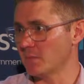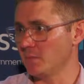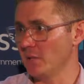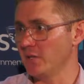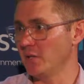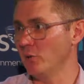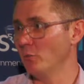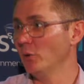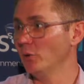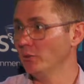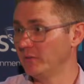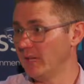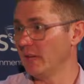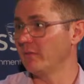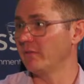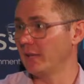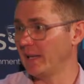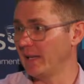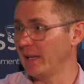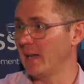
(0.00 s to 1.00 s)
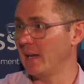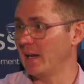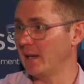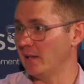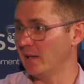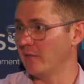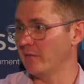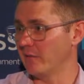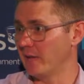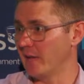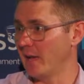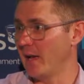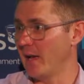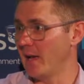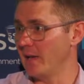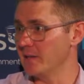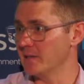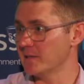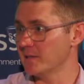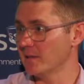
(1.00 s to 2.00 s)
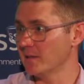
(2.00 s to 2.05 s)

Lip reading: but you will definitely get it in 3 days.